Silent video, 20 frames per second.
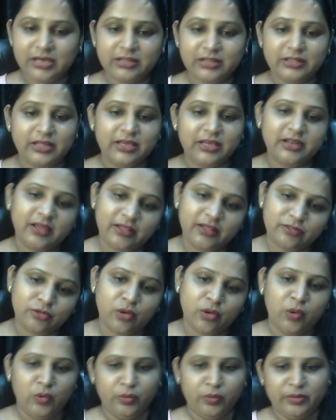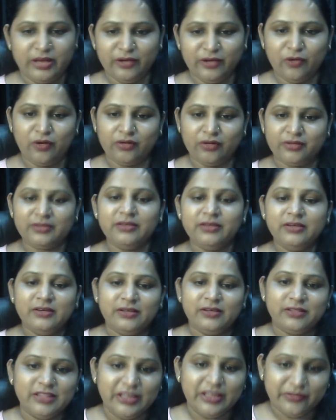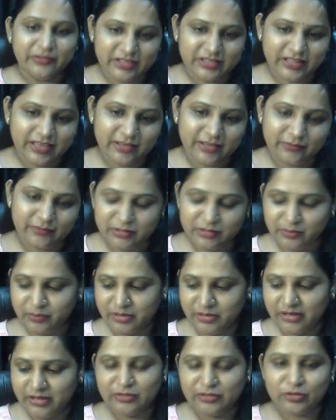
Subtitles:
And then I saw, oh my God, they were there with me.